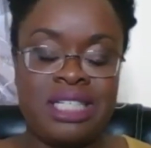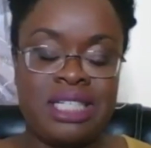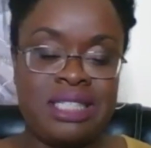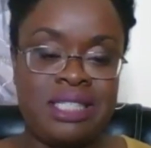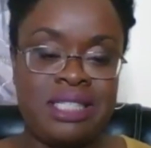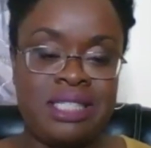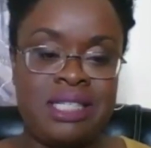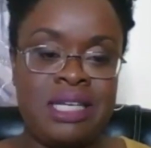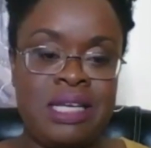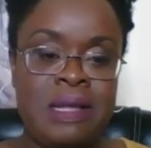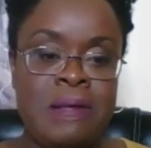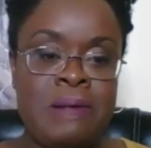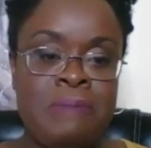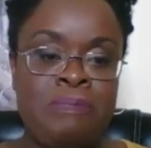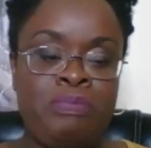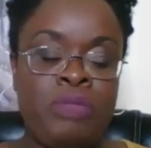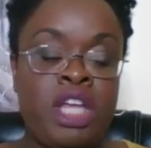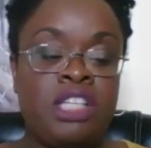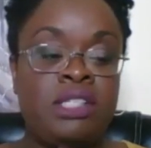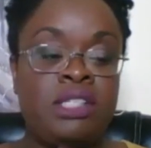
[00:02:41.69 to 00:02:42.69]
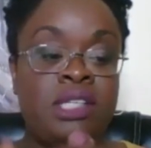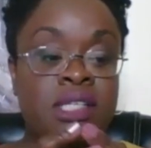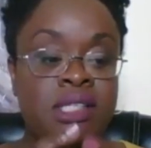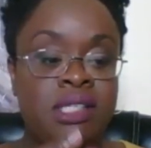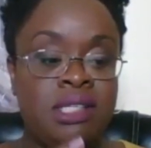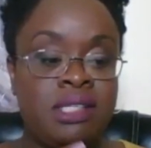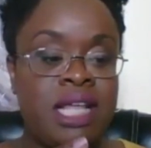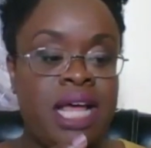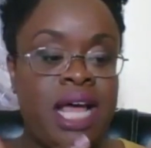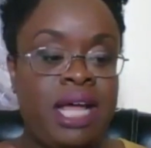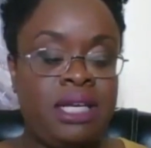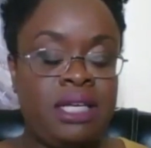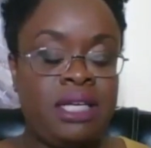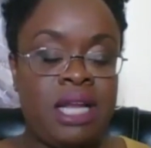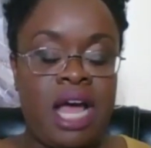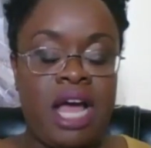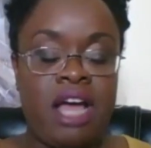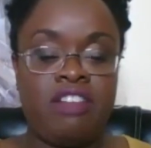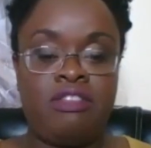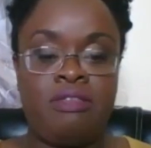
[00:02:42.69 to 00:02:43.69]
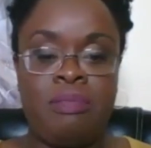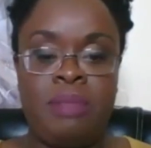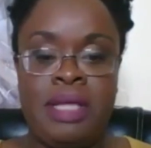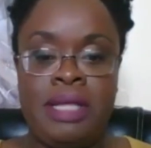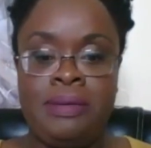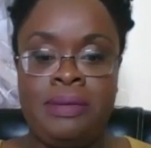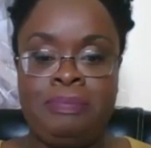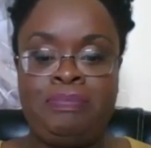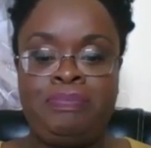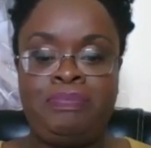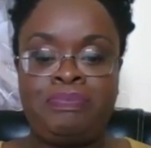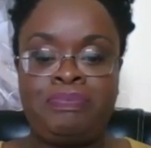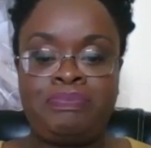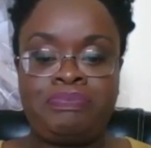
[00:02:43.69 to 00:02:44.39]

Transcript: And since then, I've been